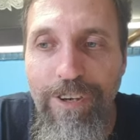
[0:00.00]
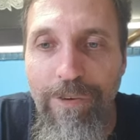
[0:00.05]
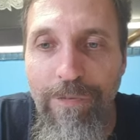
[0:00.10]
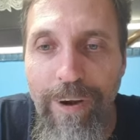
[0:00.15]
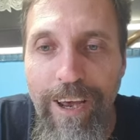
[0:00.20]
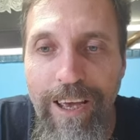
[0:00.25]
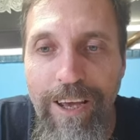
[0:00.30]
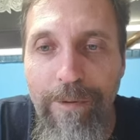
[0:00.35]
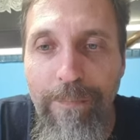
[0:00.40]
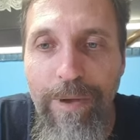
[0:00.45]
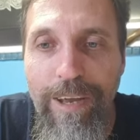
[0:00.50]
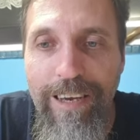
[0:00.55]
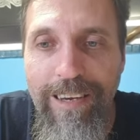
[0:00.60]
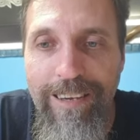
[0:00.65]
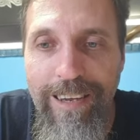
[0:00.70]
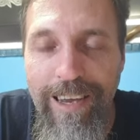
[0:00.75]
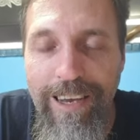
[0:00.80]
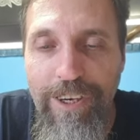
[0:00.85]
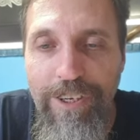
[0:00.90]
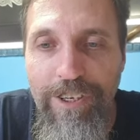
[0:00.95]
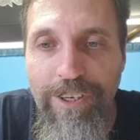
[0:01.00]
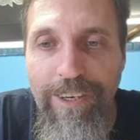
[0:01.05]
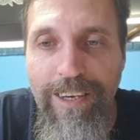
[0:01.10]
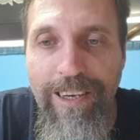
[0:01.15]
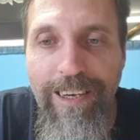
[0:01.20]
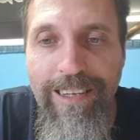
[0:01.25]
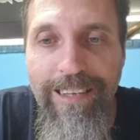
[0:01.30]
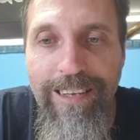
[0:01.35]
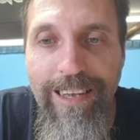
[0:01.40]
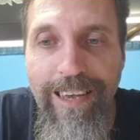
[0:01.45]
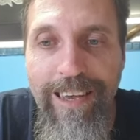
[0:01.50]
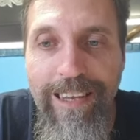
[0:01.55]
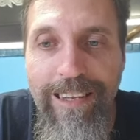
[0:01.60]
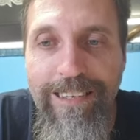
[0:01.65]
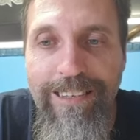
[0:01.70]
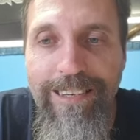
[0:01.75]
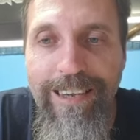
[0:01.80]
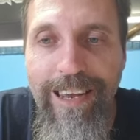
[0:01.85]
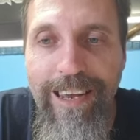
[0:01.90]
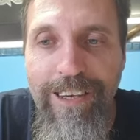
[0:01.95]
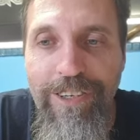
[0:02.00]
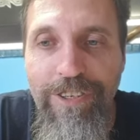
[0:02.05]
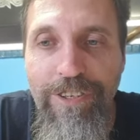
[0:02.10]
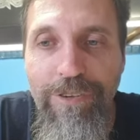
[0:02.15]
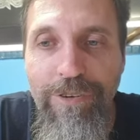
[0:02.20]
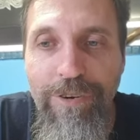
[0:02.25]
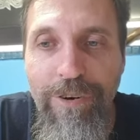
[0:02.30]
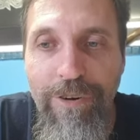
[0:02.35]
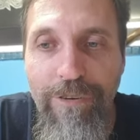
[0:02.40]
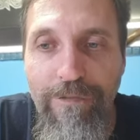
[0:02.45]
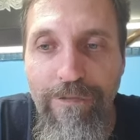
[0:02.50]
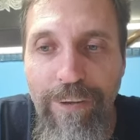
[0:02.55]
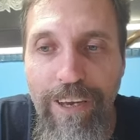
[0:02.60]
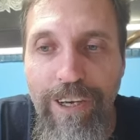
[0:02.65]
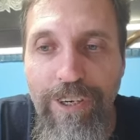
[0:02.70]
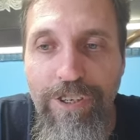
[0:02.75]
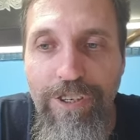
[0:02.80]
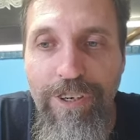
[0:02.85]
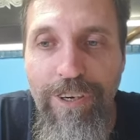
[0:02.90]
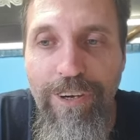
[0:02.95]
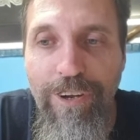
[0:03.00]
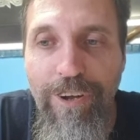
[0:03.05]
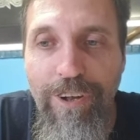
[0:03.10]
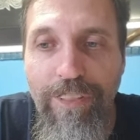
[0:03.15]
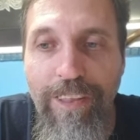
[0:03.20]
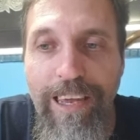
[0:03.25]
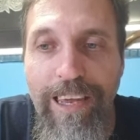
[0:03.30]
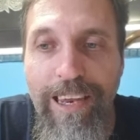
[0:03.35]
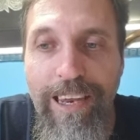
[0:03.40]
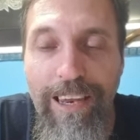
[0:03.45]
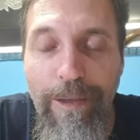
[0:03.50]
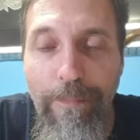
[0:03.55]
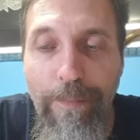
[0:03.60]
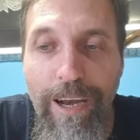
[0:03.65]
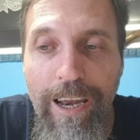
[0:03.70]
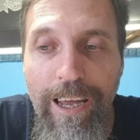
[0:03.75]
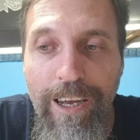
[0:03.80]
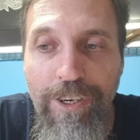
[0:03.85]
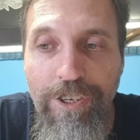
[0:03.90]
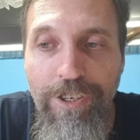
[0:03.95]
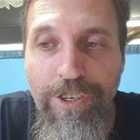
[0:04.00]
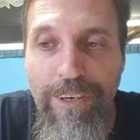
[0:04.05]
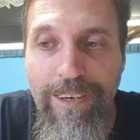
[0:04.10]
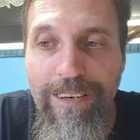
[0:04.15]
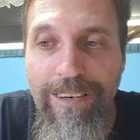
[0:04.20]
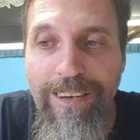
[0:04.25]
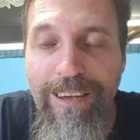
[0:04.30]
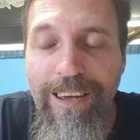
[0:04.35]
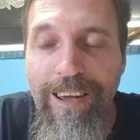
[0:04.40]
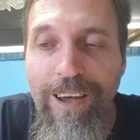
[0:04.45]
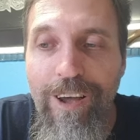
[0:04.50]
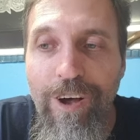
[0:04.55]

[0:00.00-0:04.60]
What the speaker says: a recommendation in the International Convention on the Elimination